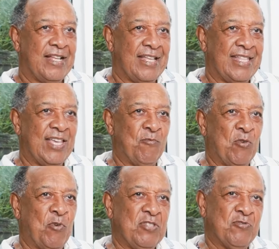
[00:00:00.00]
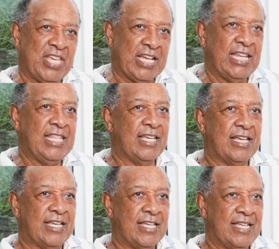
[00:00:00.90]
And then we went to the
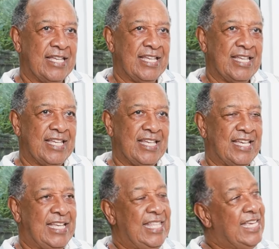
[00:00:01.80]
clinic. And